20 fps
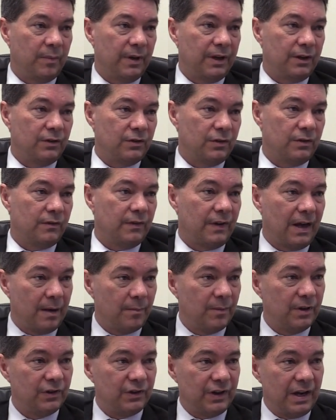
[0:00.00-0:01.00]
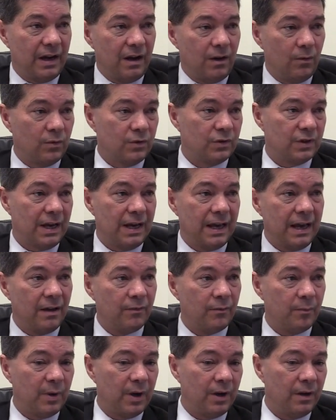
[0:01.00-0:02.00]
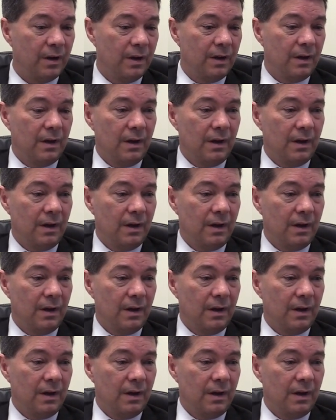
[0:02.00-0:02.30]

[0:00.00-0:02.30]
because of how many shareholders they have, but